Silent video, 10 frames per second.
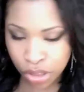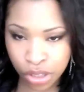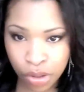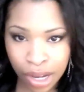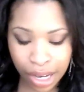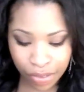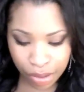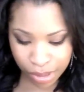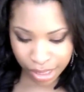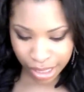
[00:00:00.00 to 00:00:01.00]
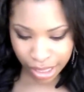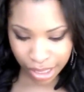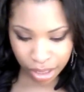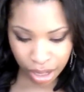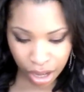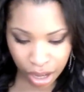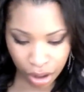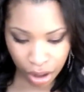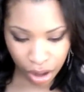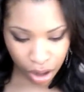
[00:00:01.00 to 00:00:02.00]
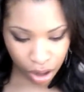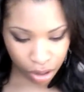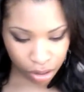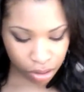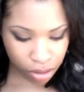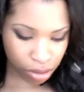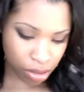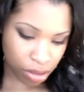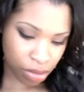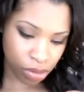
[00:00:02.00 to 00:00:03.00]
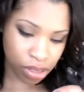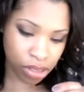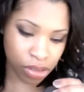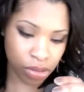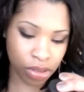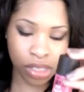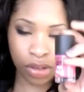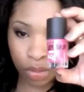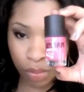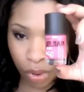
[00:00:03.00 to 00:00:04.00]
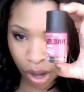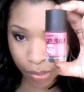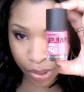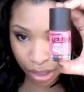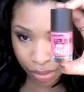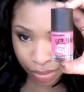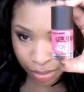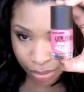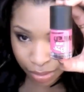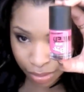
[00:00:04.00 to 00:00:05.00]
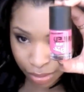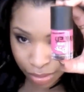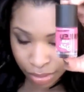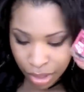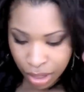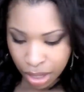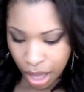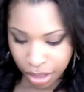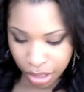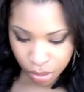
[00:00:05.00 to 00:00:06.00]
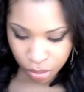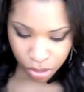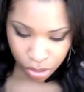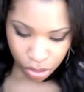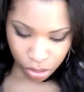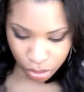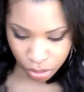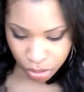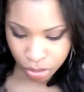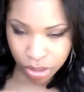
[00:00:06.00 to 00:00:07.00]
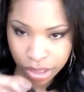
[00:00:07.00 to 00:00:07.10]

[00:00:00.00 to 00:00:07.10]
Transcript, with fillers: two I like from Sleek are what's this called? This is called Barbie, and this one's called